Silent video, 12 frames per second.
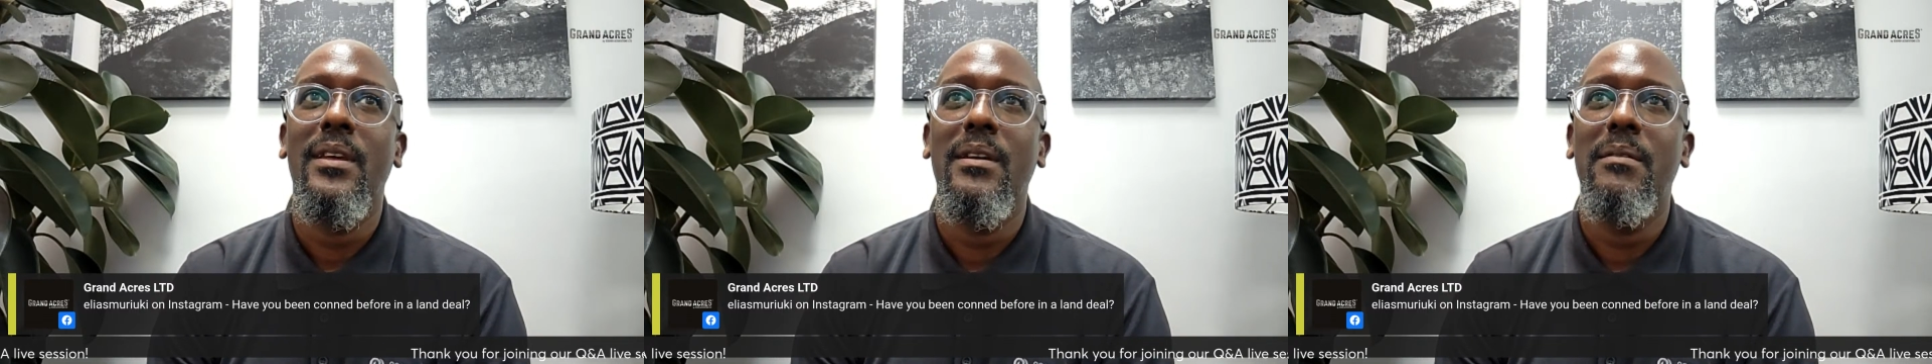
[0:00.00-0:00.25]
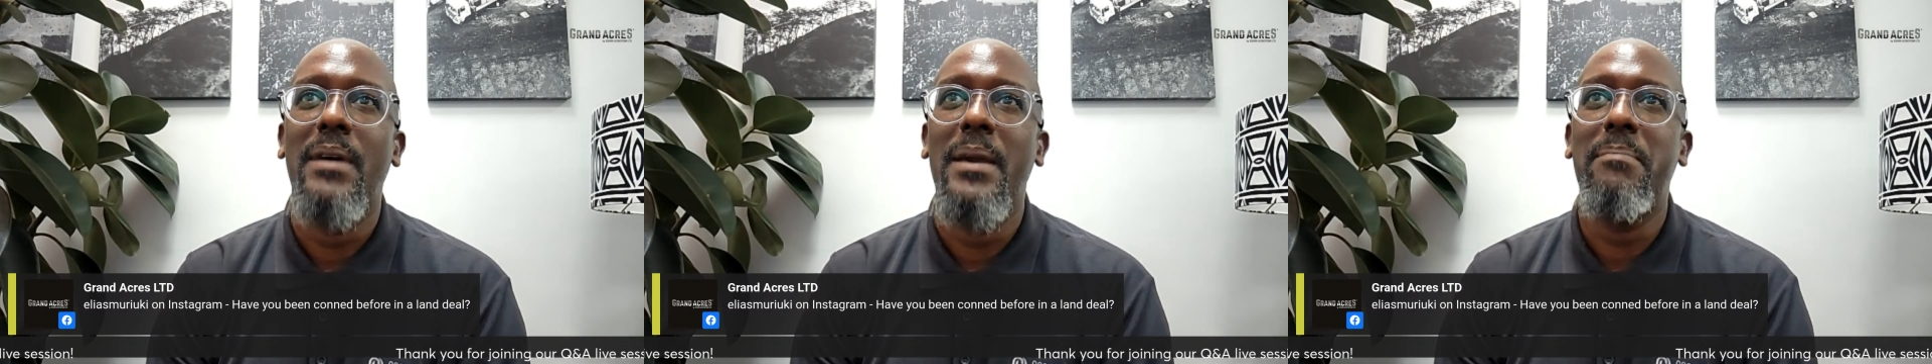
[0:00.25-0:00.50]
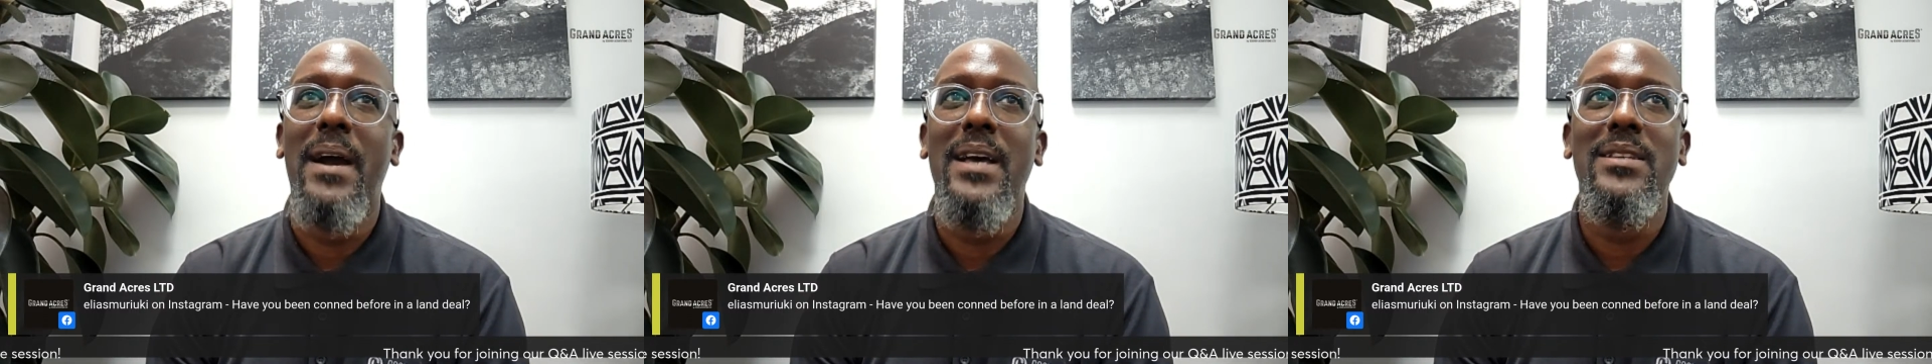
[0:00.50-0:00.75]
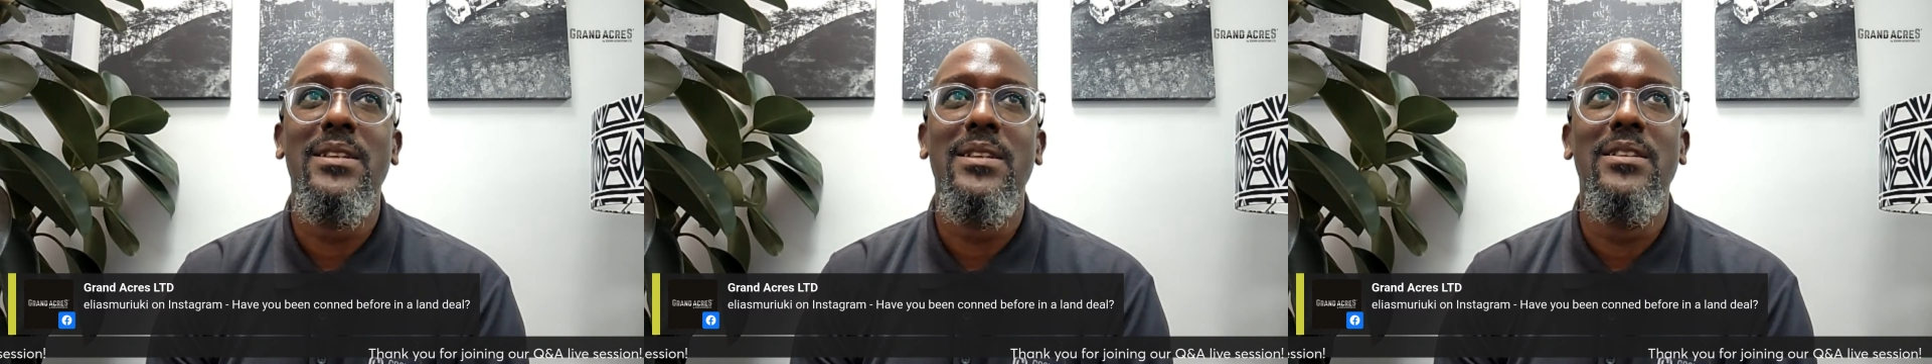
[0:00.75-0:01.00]
by
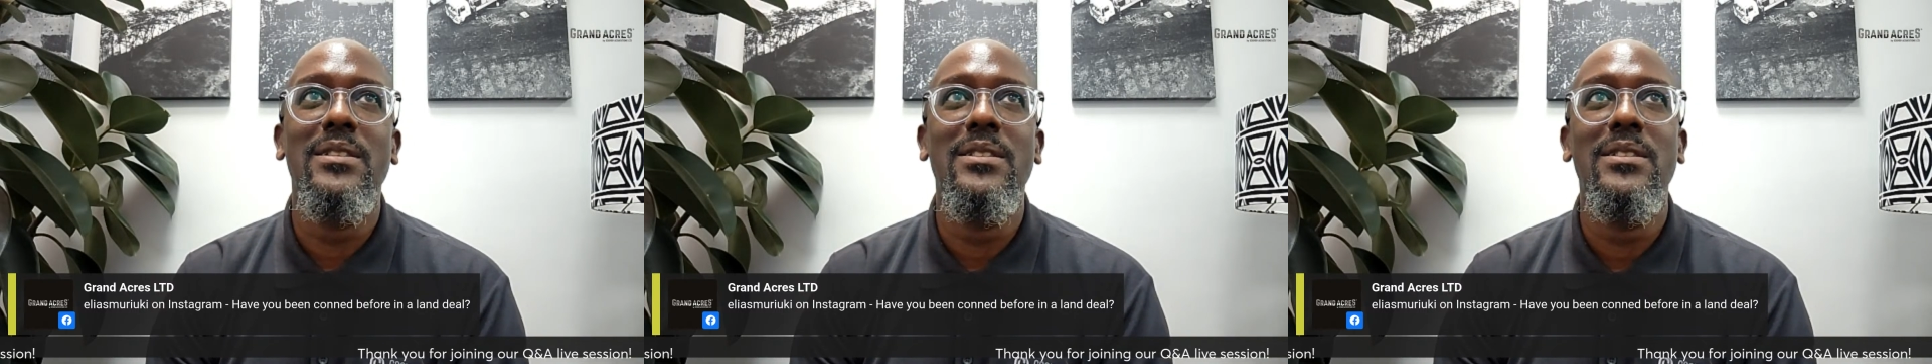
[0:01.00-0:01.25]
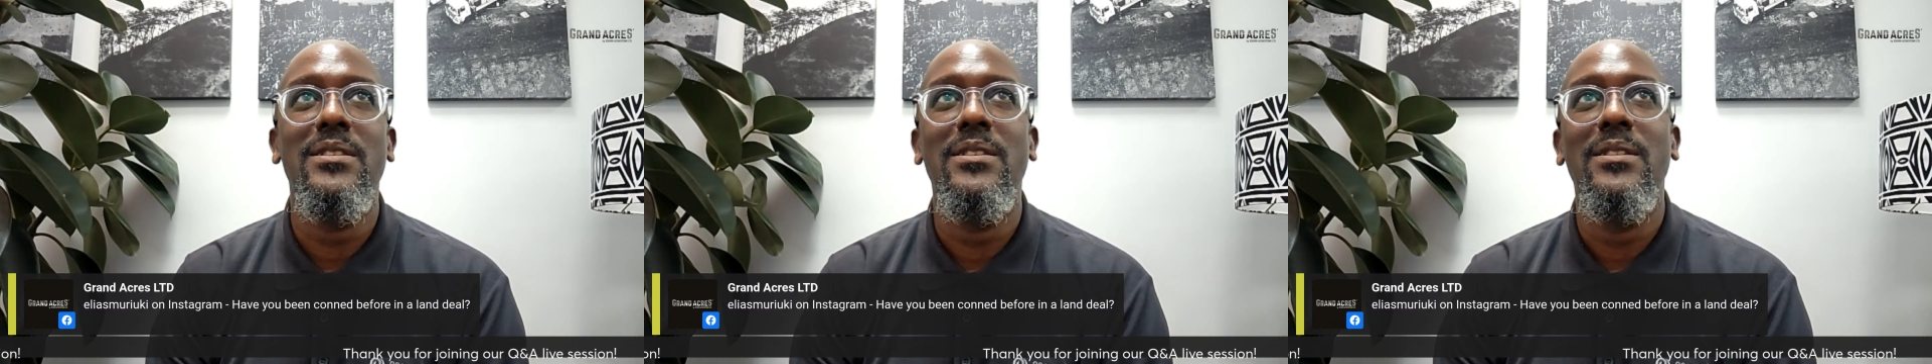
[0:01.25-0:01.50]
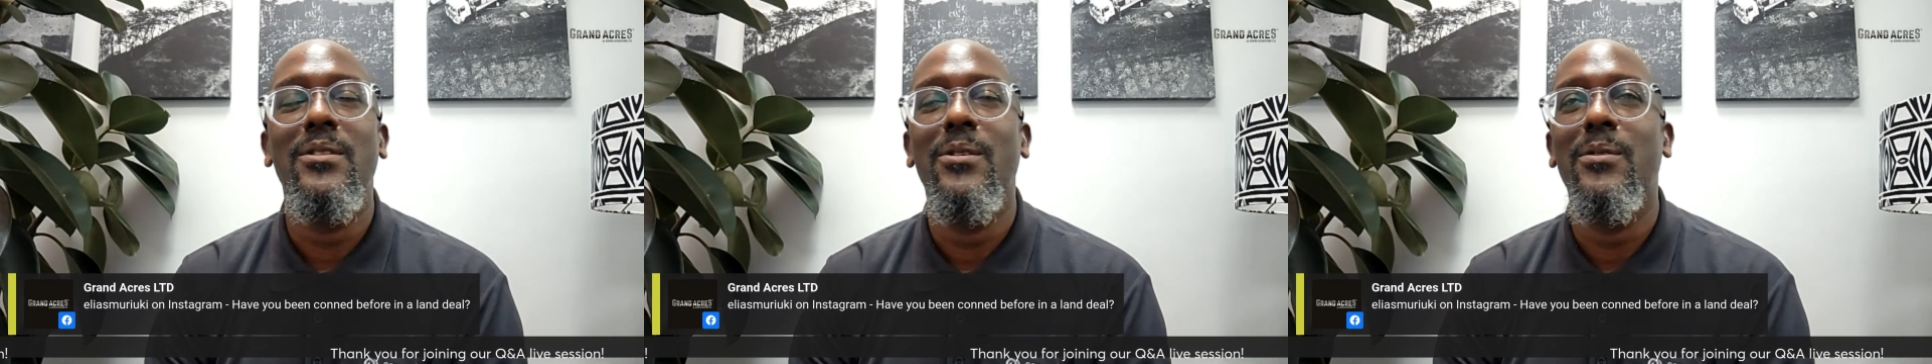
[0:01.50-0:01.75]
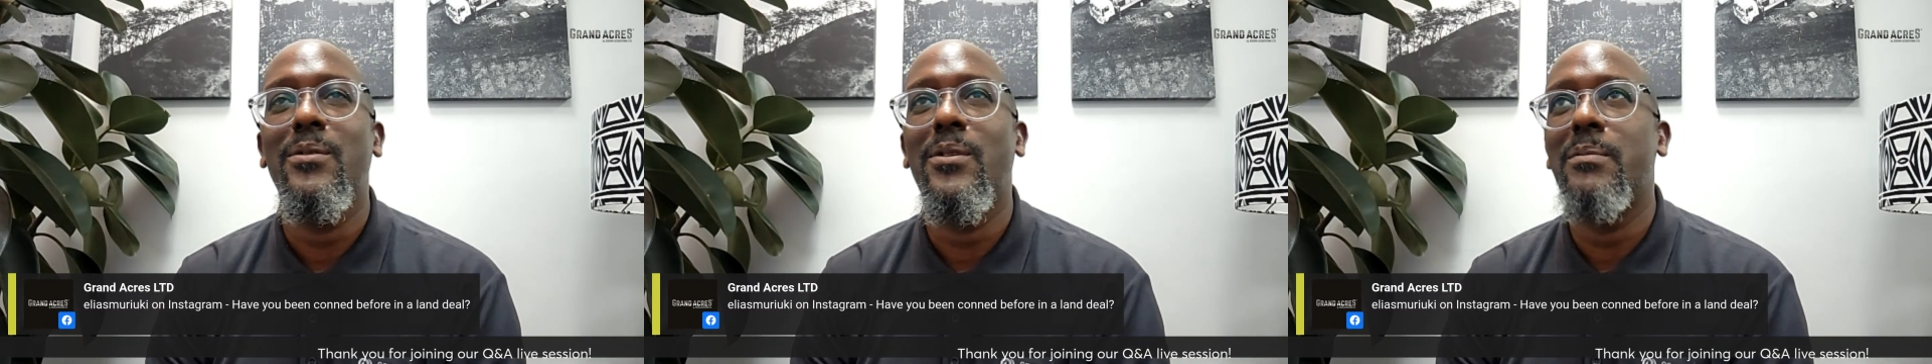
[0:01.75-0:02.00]
pastors,
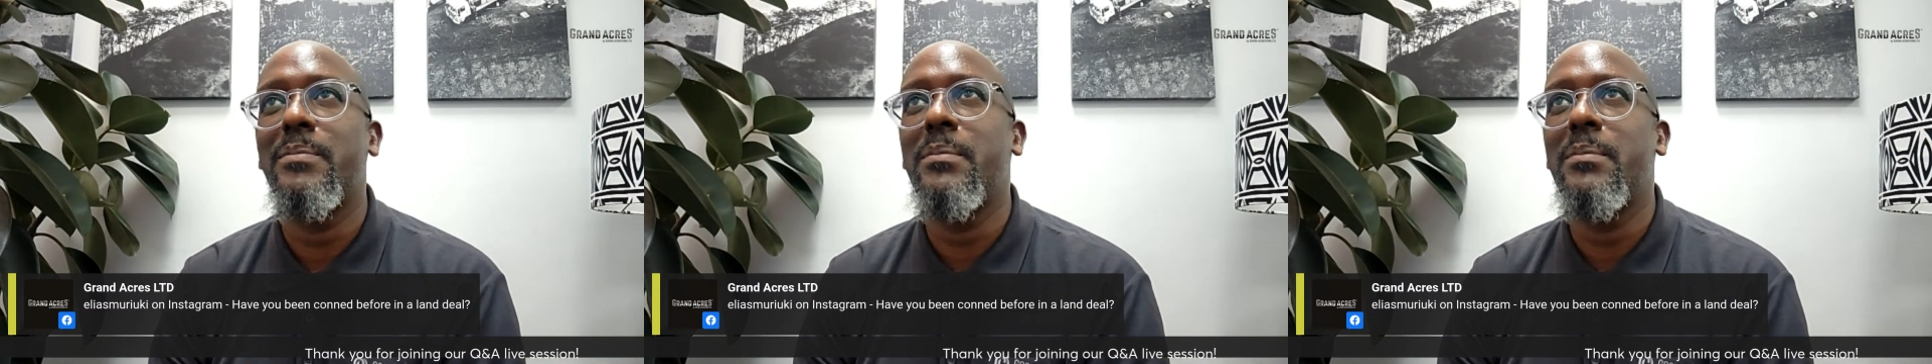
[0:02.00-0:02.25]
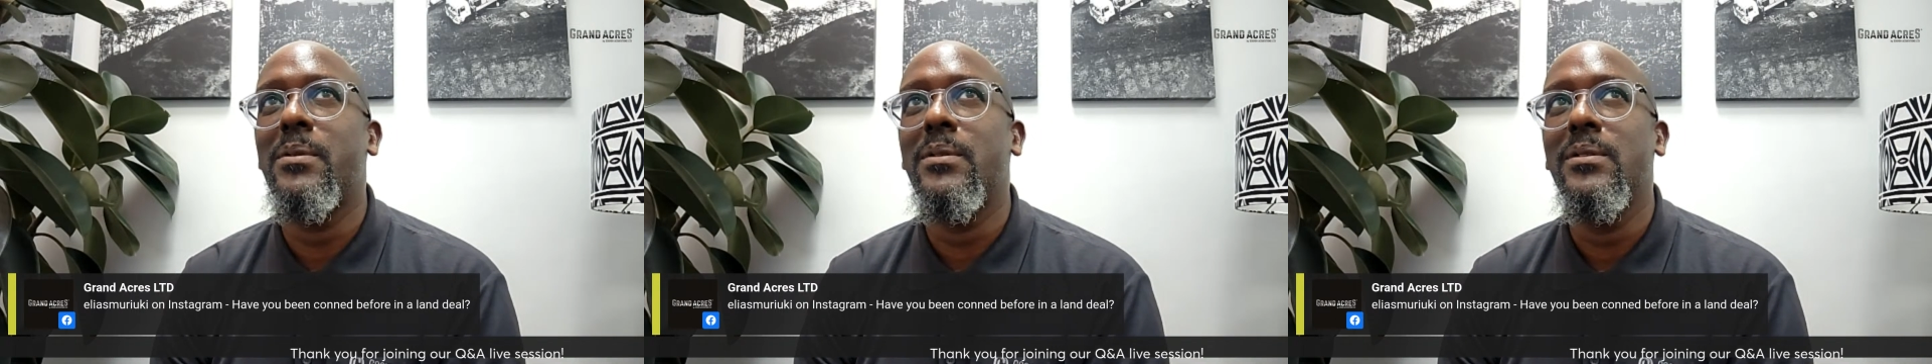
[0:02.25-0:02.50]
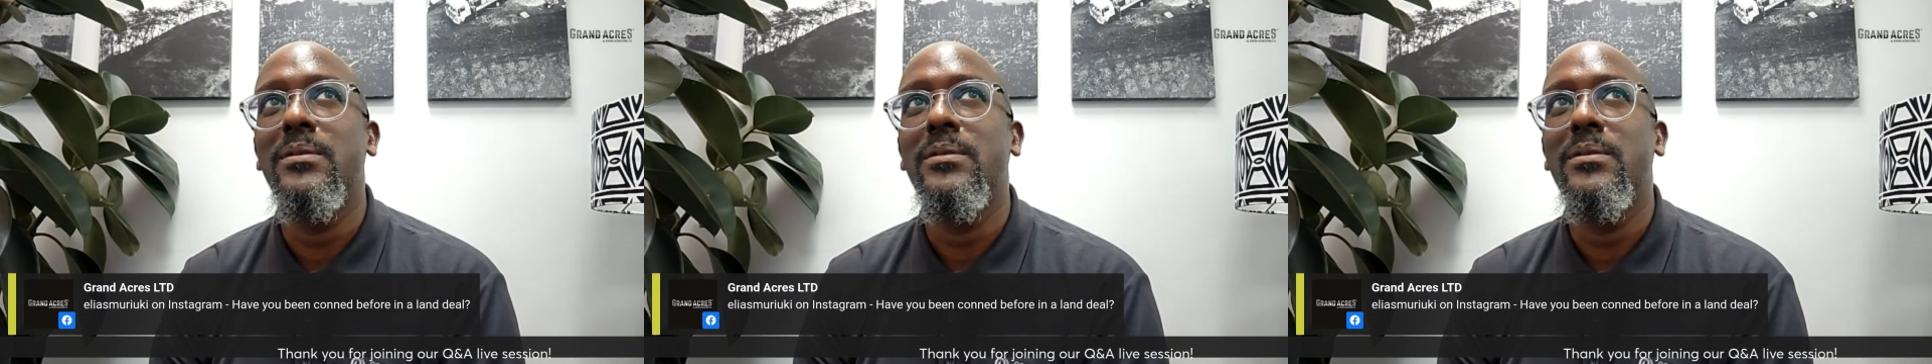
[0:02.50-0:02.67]
of all people.